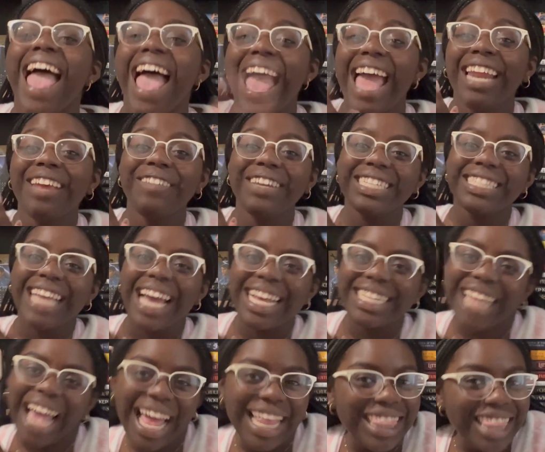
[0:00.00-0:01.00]
Anyways, guys,
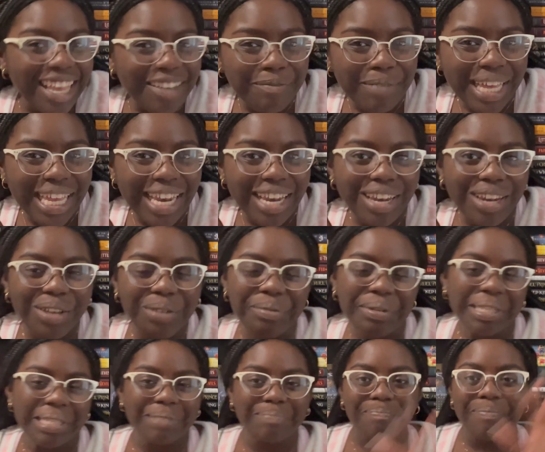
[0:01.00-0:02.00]
I love my
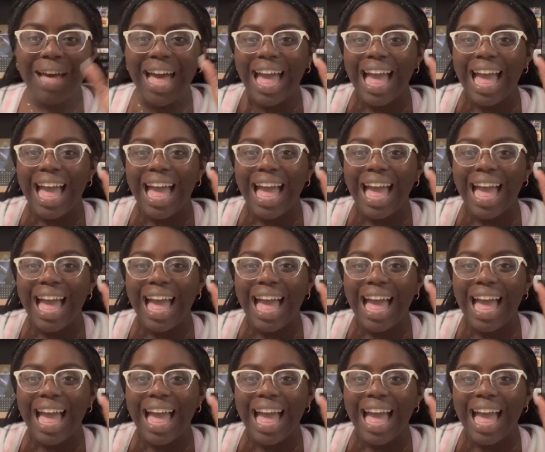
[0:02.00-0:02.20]
Lumas. Bye!